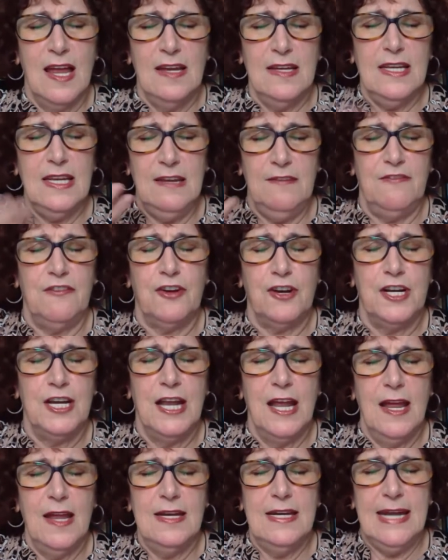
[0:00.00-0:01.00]
Even
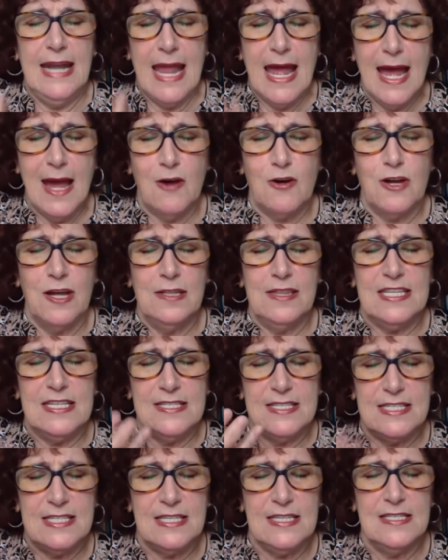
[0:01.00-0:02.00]
now,
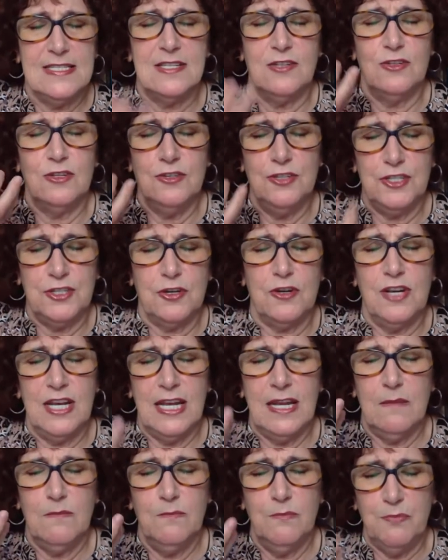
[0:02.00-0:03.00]
this is the
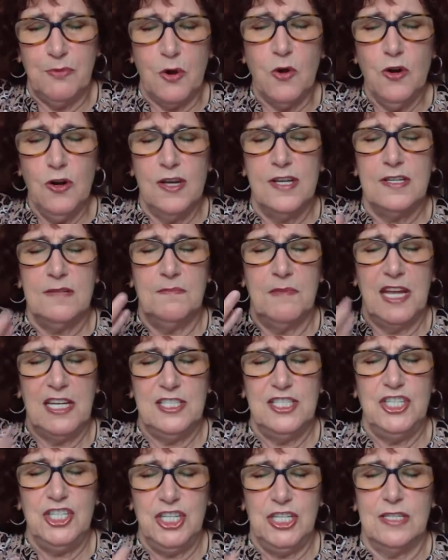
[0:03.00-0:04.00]
turning point, my
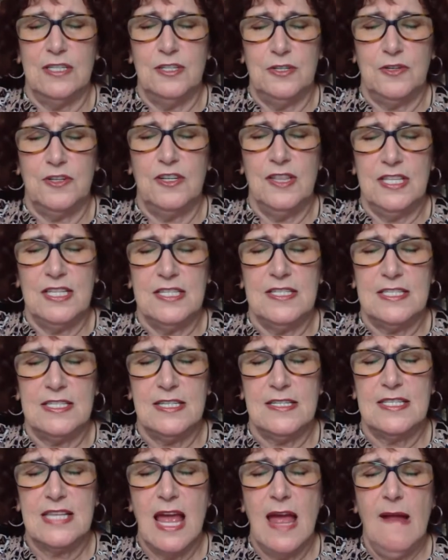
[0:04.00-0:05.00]
children. This
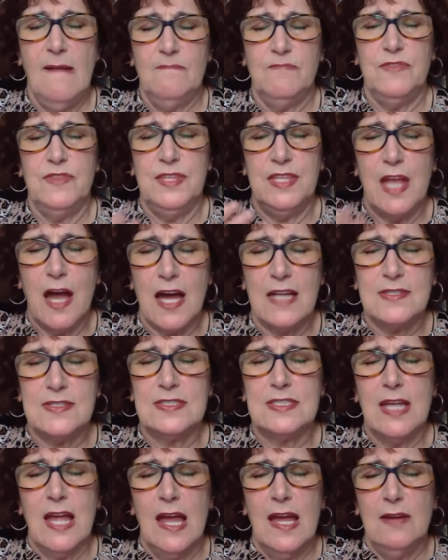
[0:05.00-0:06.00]
is not
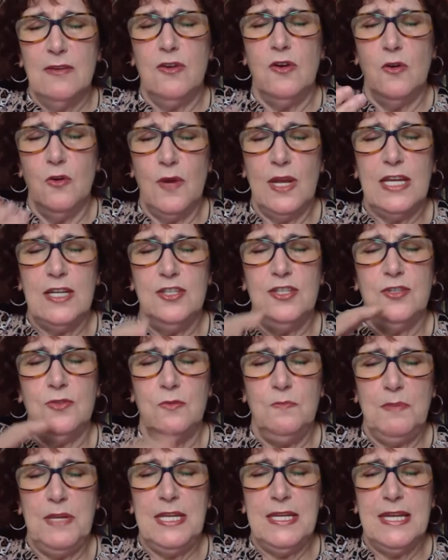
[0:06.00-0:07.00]
going to
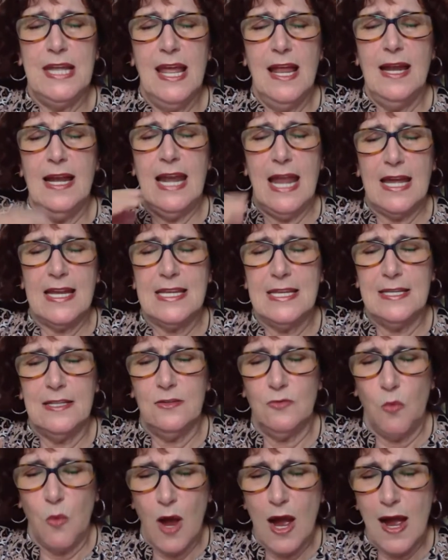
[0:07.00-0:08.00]
be like
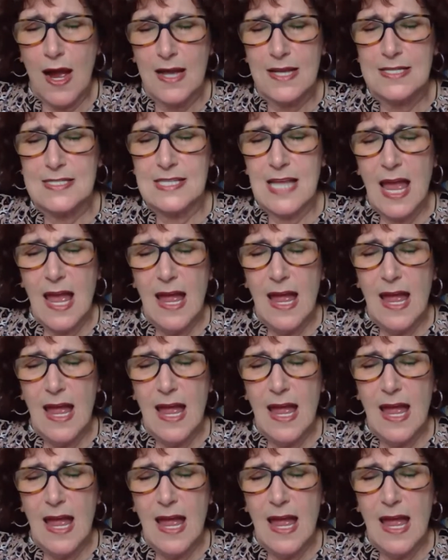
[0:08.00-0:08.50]
it was,